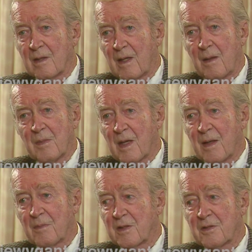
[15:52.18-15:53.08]
I'm,
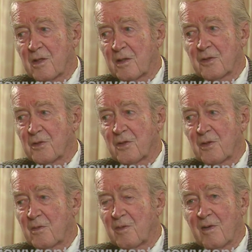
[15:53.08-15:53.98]
I'm just not
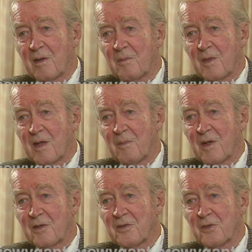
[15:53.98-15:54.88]
sure, I'm, I'm
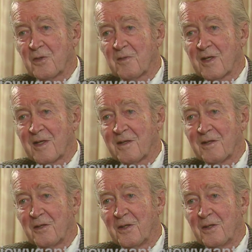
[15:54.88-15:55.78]
not sure of that at
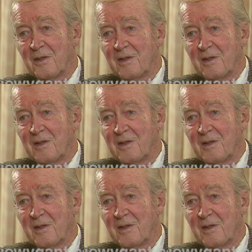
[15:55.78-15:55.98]
all.